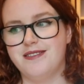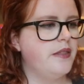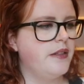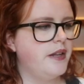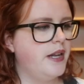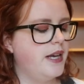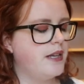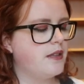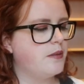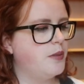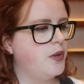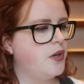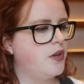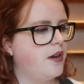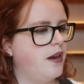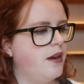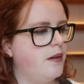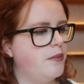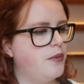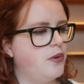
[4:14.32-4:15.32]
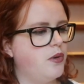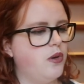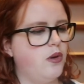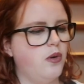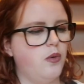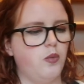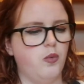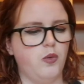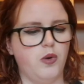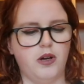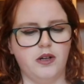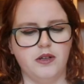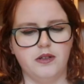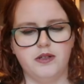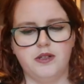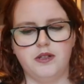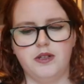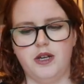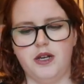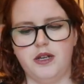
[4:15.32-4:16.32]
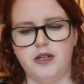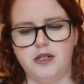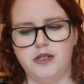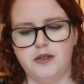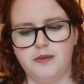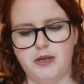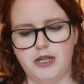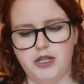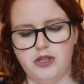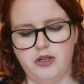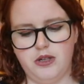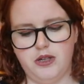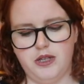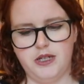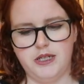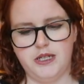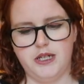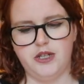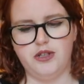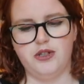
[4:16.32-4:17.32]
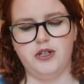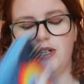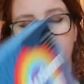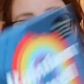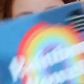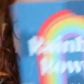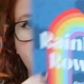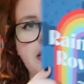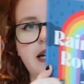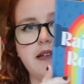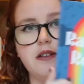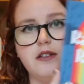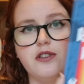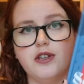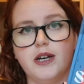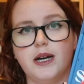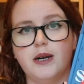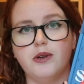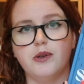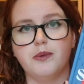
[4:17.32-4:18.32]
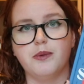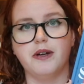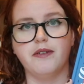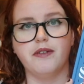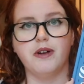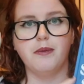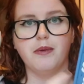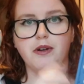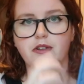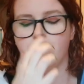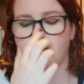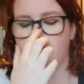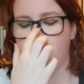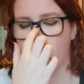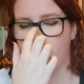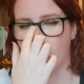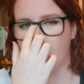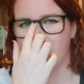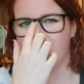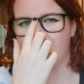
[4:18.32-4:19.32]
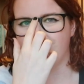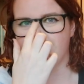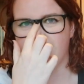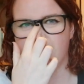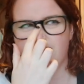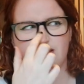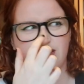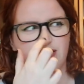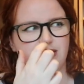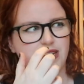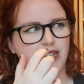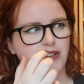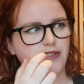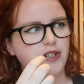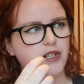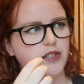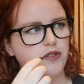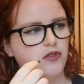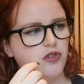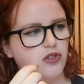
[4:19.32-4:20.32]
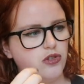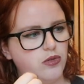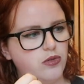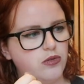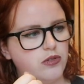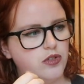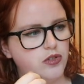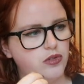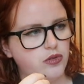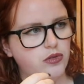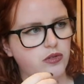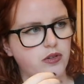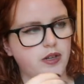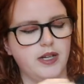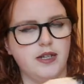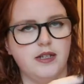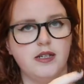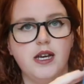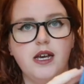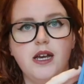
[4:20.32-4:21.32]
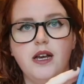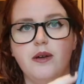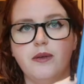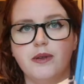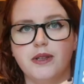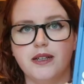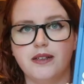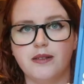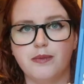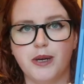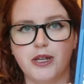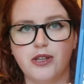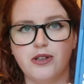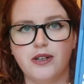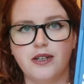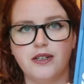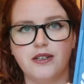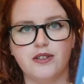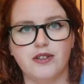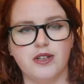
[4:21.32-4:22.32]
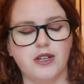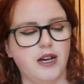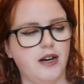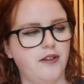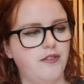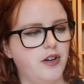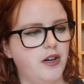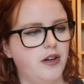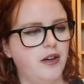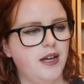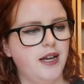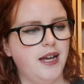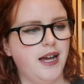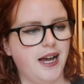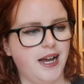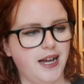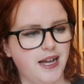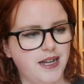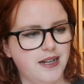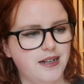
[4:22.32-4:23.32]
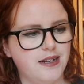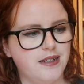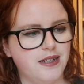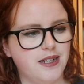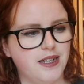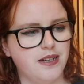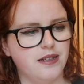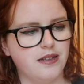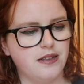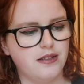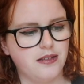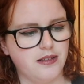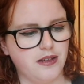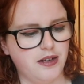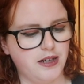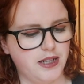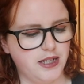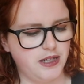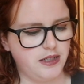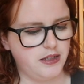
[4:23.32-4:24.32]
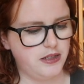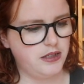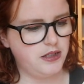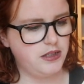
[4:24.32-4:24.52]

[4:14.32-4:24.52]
The next book I bought was a special edition of Scattered Showers by Rainbow Rowell, which is a series of short stories with this special edition cover, and it's signed.